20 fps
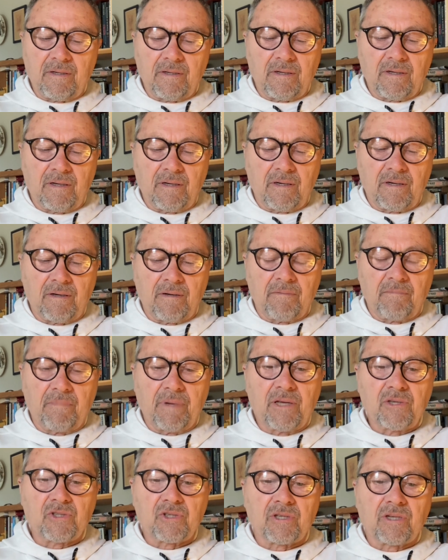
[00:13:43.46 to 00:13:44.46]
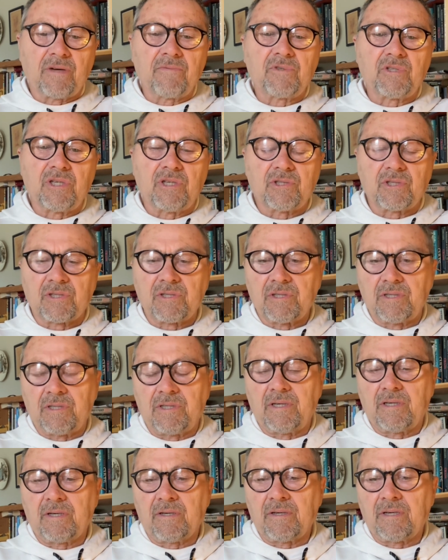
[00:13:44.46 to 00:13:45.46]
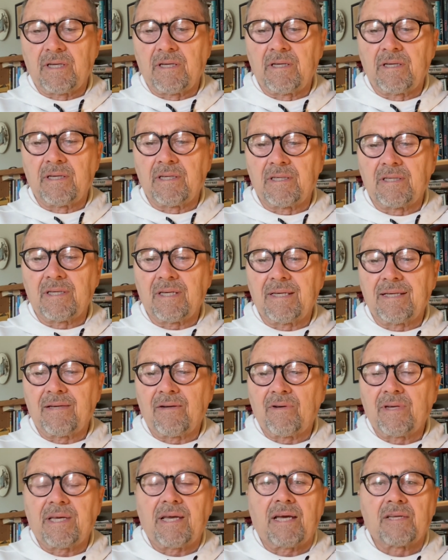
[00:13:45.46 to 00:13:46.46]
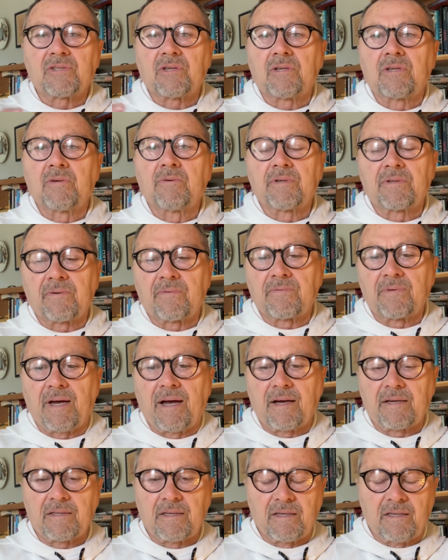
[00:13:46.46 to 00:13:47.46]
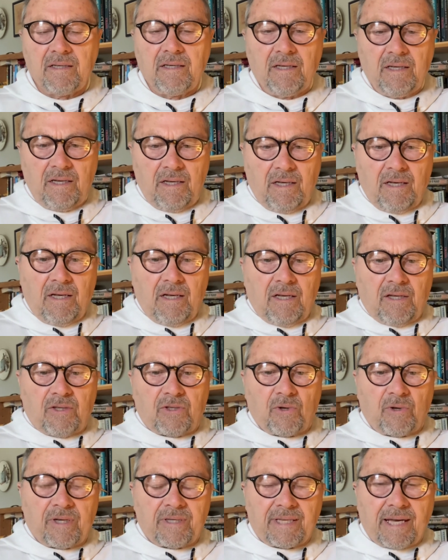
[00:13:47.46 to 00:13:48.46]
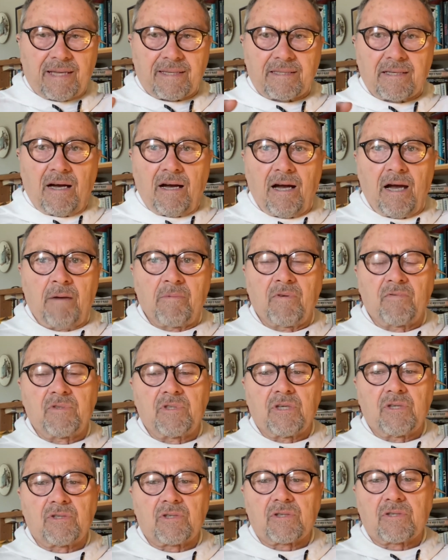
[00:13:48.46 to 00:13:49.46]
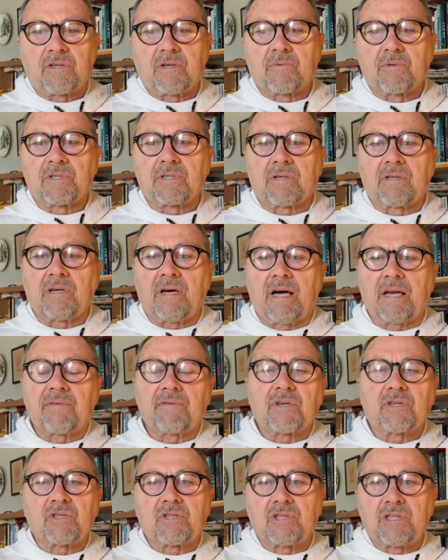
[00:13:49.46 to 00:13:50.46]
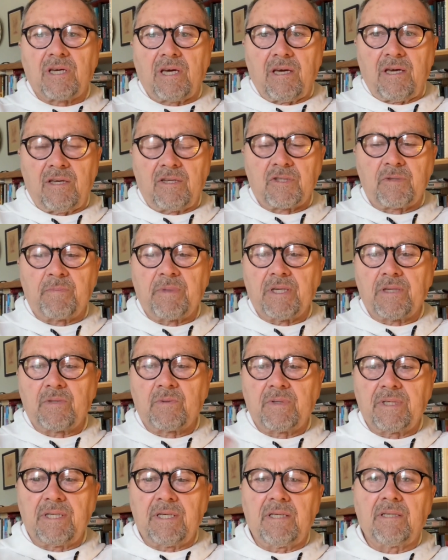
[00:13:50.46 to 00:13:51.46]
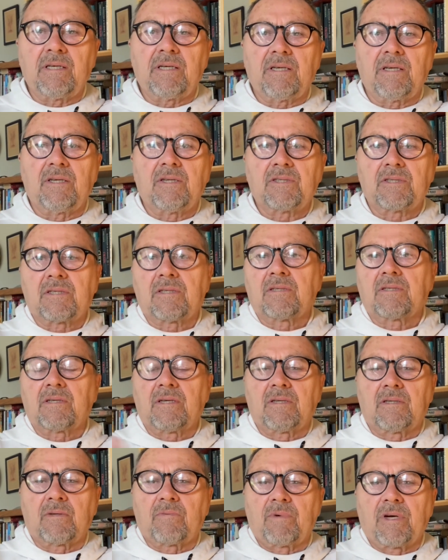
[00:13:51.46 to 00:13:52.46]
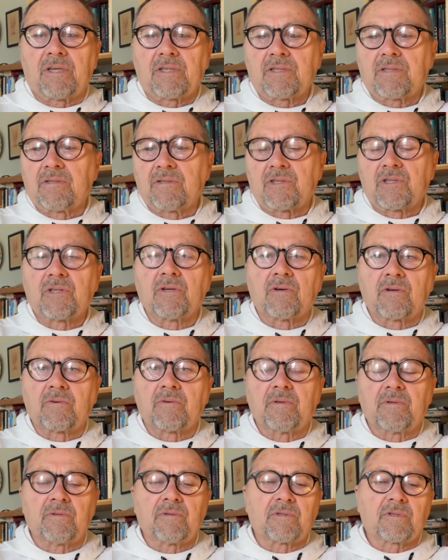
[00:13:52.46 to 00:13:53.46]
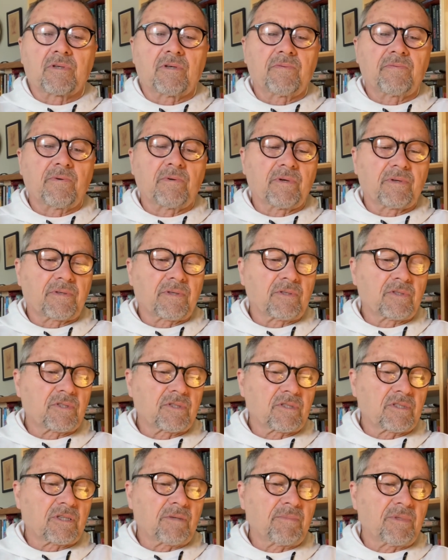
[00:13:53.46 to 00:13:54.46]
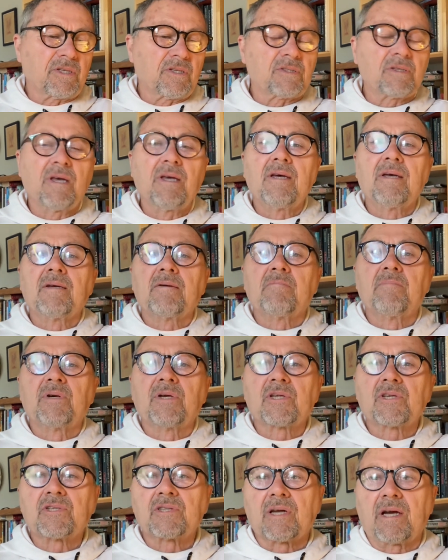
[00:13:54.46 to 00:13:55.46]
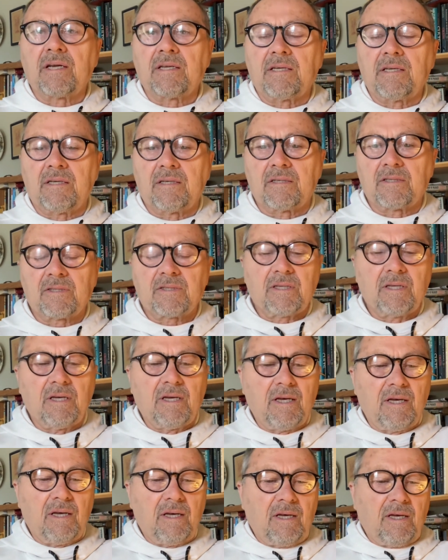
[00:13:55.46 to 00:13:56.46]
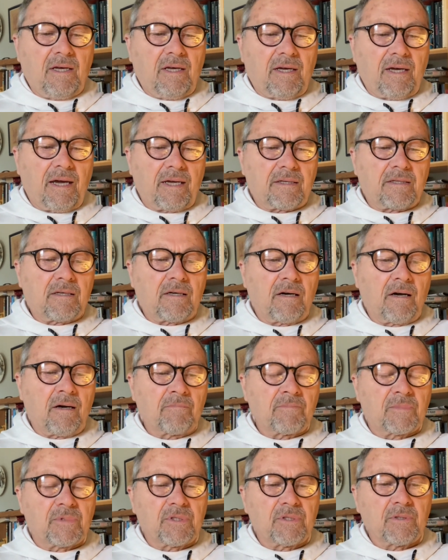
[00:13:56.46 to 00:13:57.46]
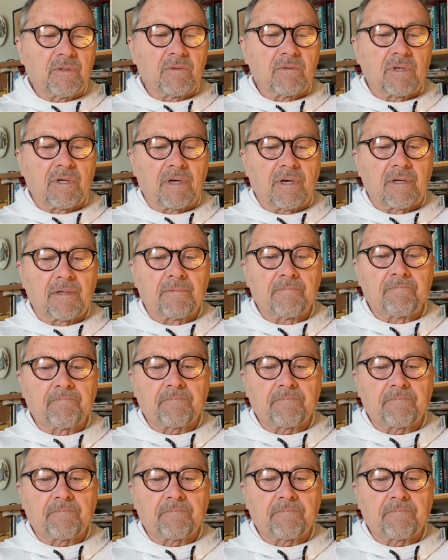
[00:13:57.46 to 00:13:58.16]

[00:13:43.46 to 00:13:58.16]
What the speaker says: mention of Jesus in here, and it only has to do with the fact that during that time of Jesus, there was a lot of exchange between the East and the West, the Silk Route and so forth. And so some of these Buddhist ideas had come to